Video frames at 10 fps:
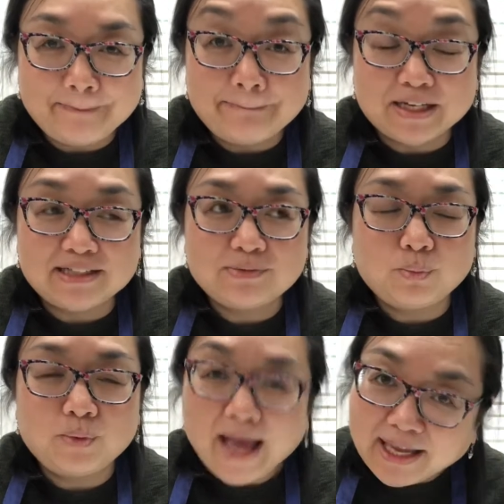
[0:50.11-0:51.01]
But it's
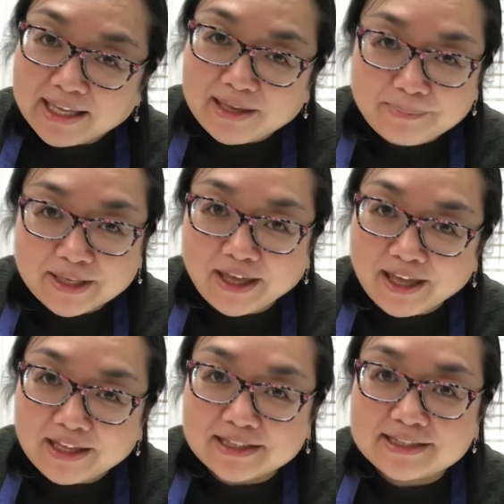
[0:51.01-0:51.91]
wacky
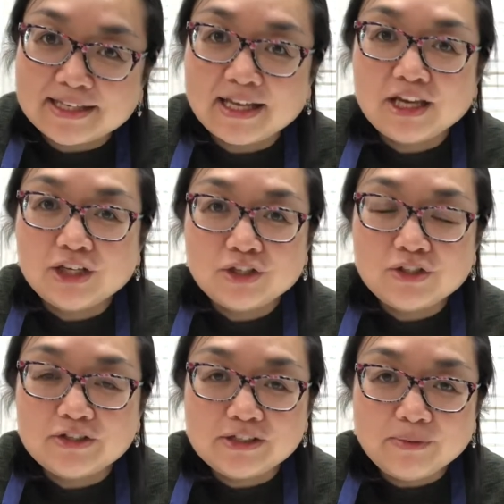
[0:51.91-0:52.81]
because
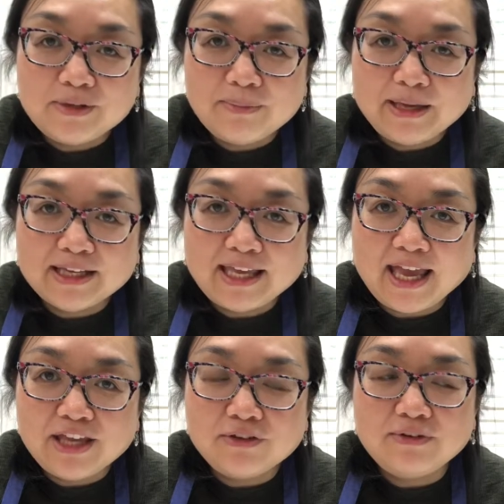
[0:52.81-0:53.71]
usually when you bake a
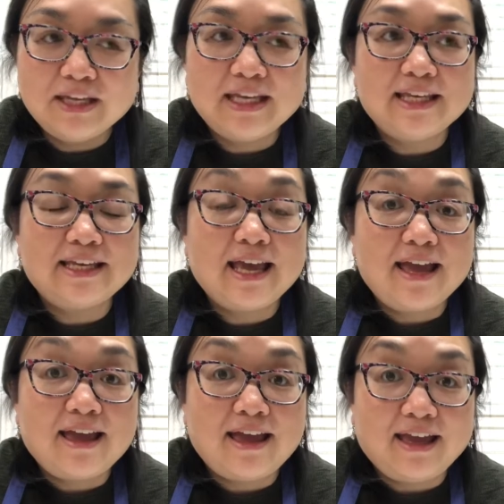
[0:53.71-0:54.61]
cake, you need
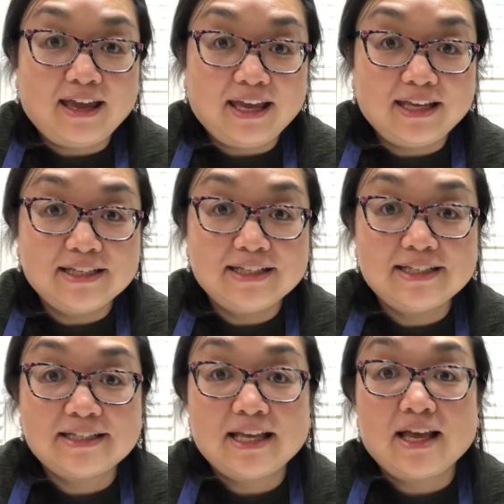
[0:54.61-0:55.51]

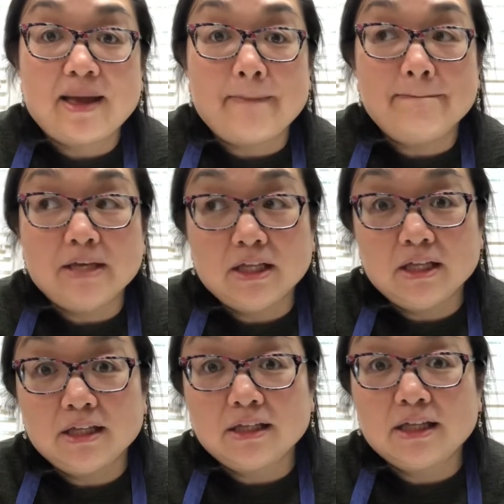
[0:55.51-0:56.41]
eggs,
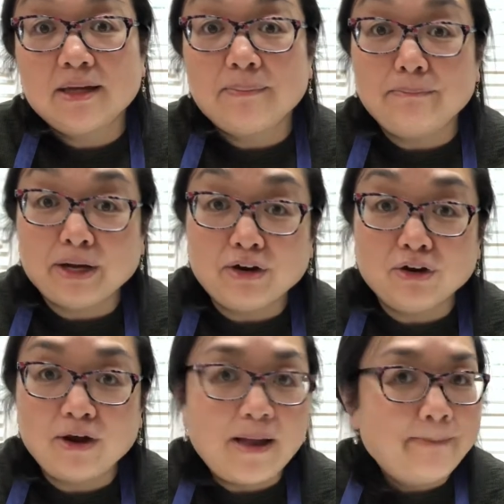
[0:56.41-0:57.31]
milk,
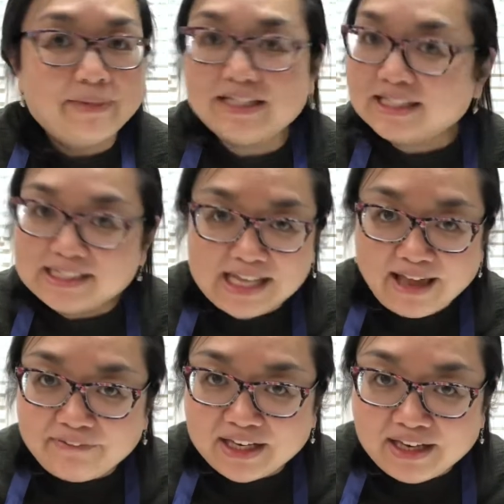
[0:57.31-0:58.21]
butter, but it doesn't
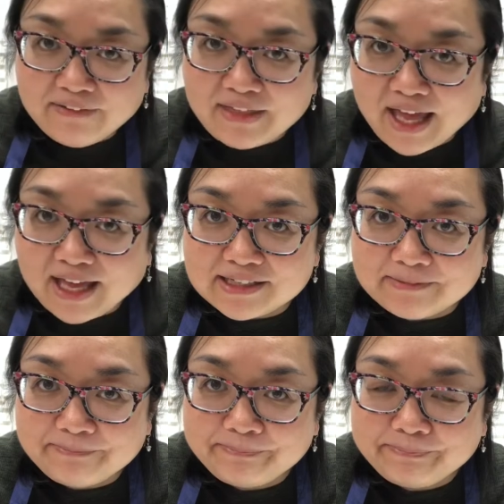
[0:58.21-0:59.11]
have any of that.
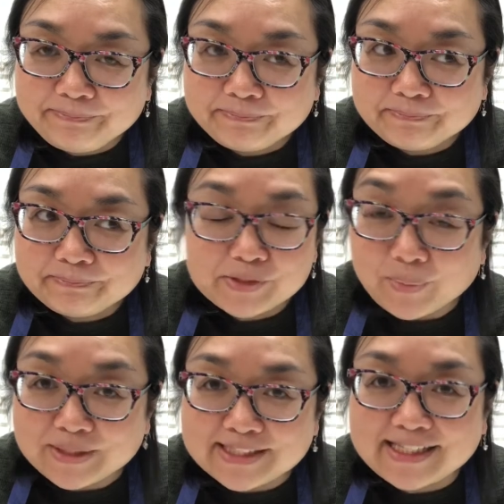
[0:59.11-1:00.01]
So
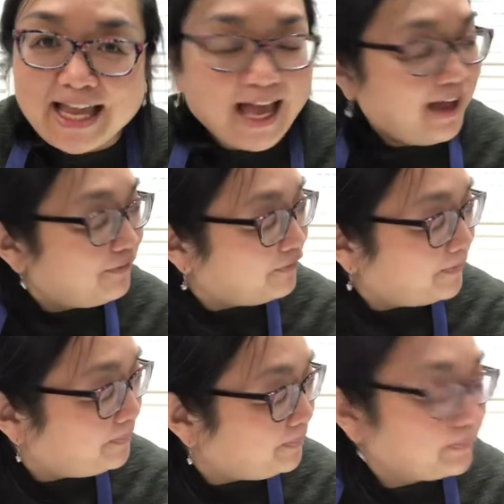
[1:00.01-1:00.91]
what does it have?
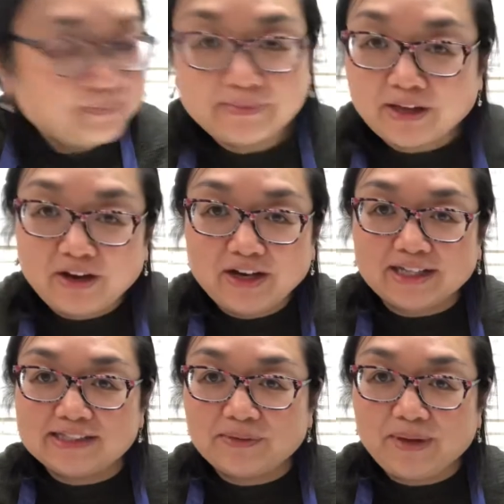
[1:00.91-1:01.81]
All
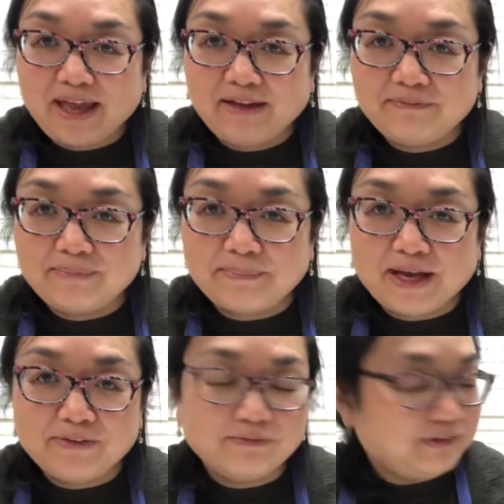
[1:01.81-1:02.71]
right, so we have
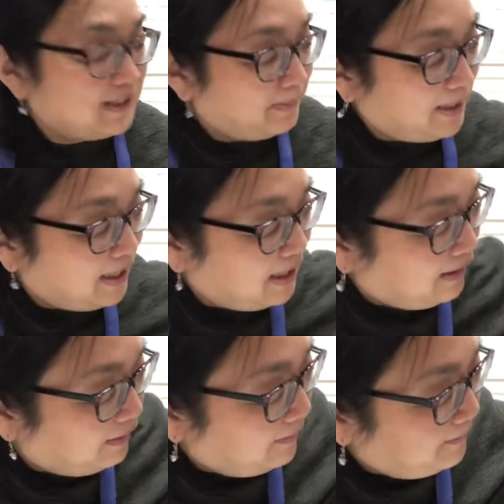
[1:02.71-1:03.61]
my recipe here.